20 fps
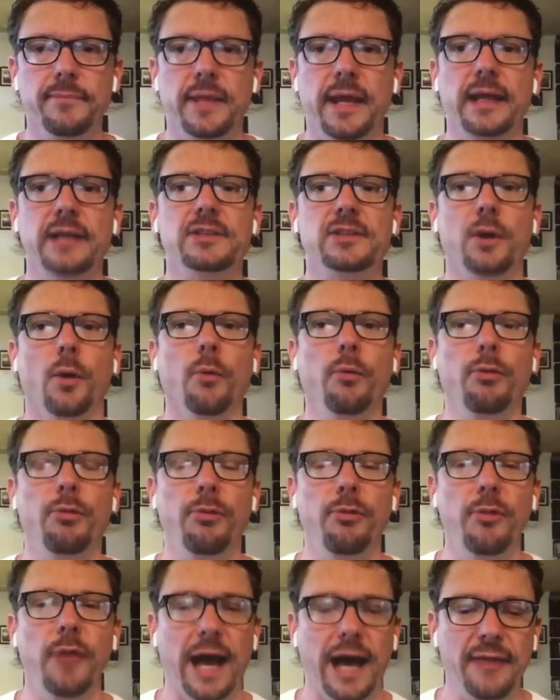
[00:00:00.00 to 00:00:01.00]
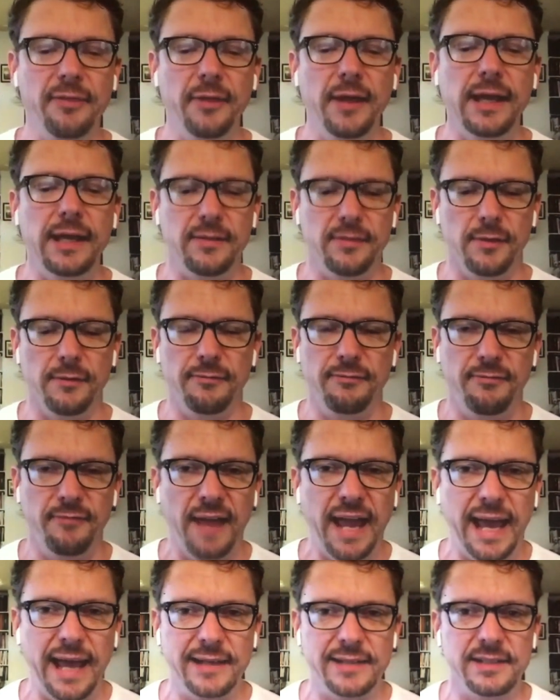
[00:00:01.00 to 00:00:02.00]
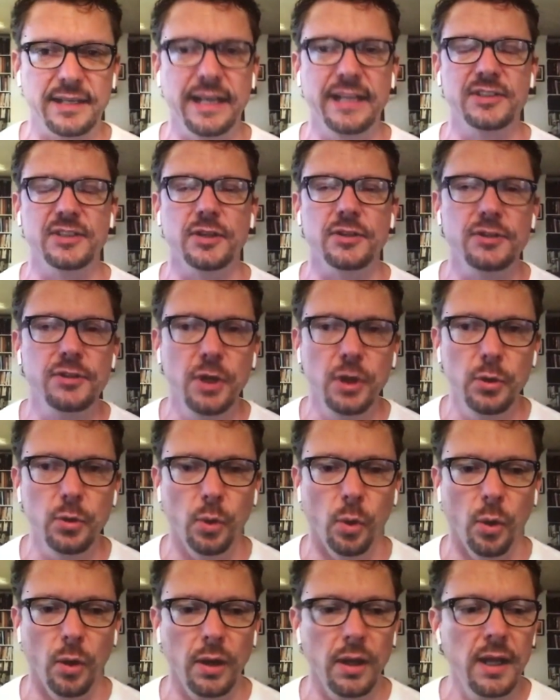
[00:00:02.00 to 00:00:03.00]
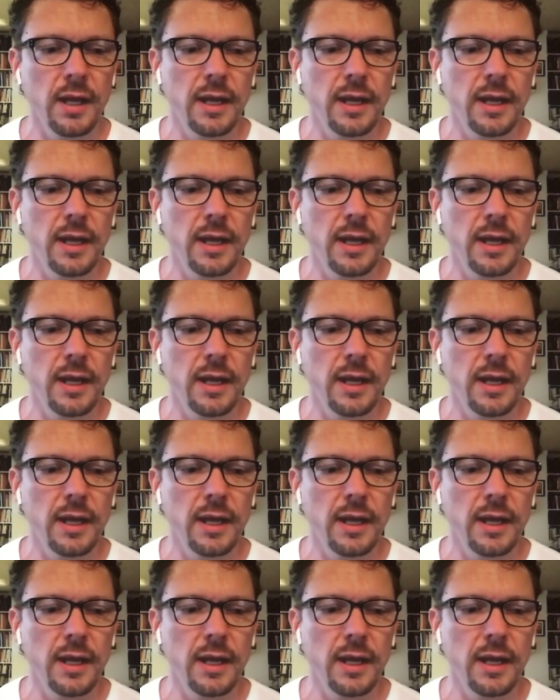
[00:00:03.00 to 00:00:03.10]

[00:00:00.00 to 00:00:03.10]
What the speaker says: And so I think the fat is a tool.